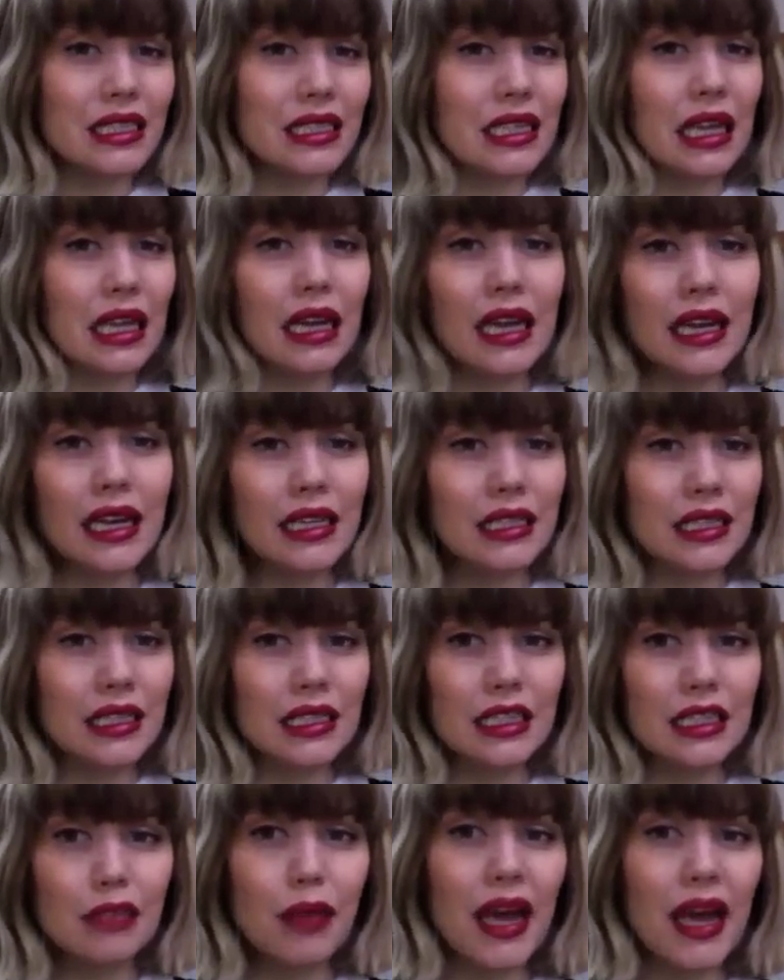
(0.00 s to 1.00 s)

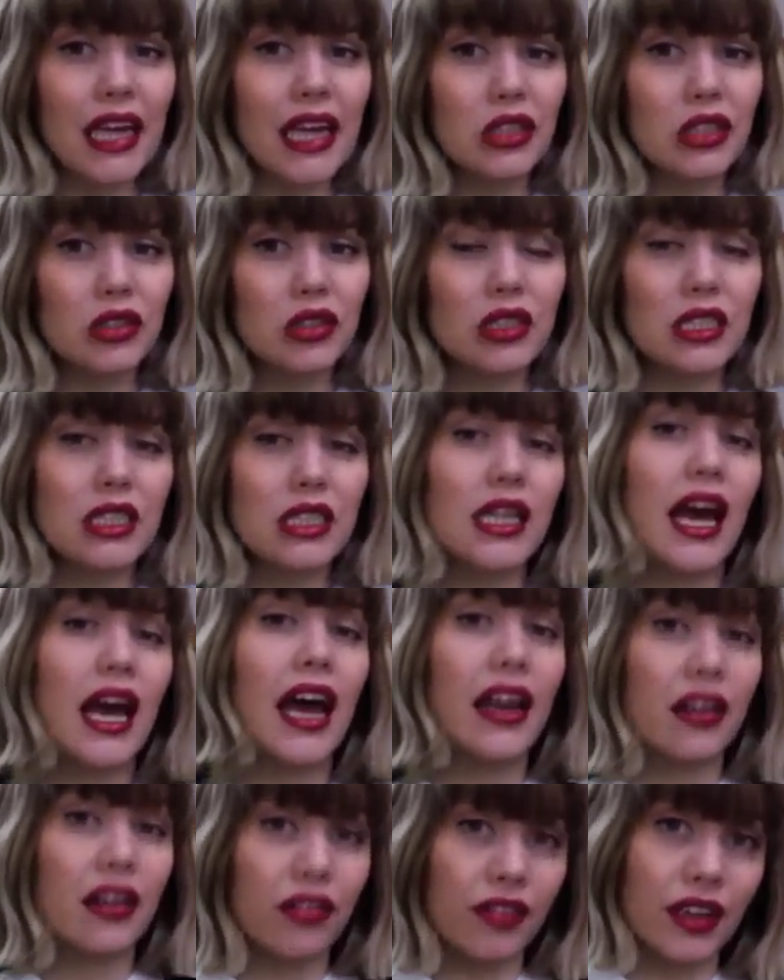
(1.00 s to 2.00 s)
collectors, patrons,
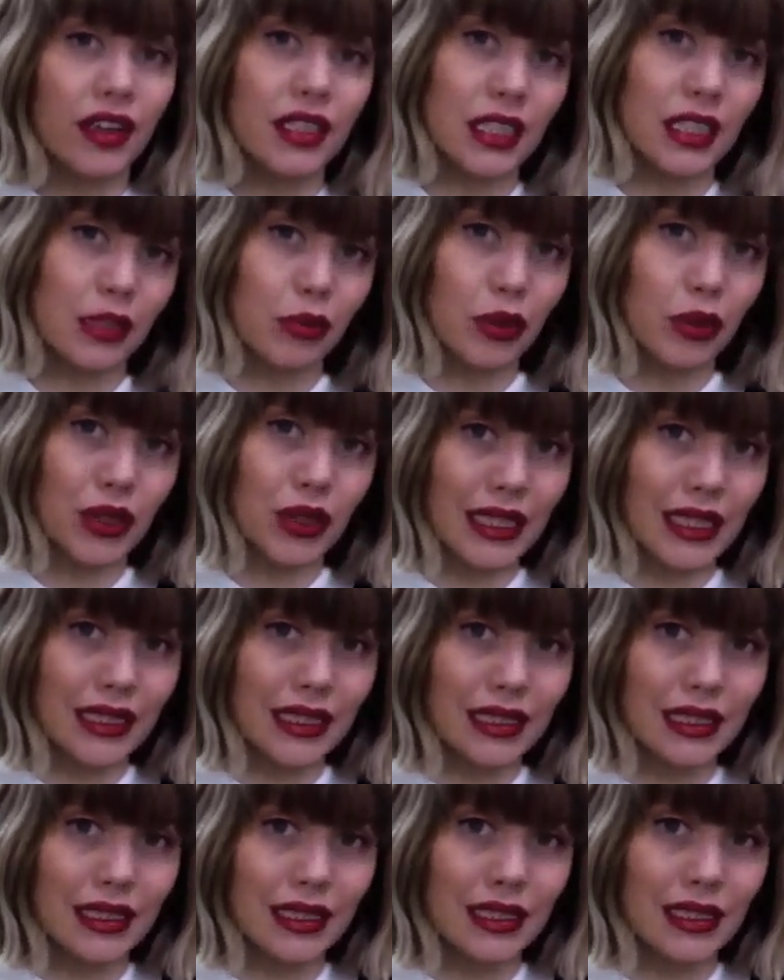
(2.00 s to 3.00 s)
and funding
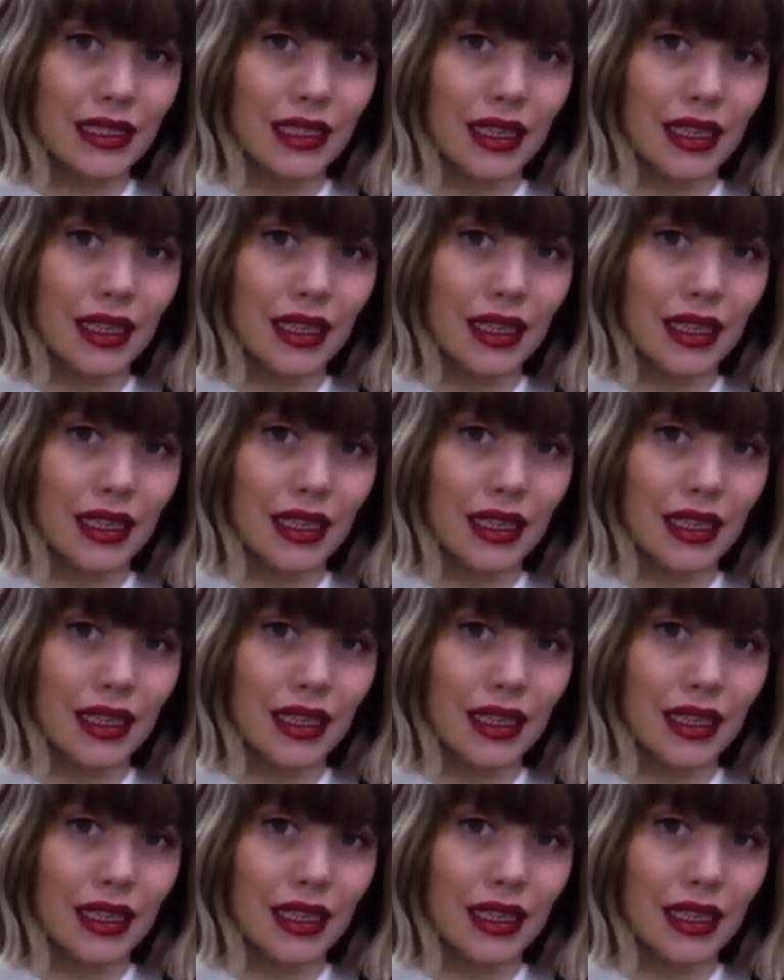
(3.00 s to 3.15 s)
bodies.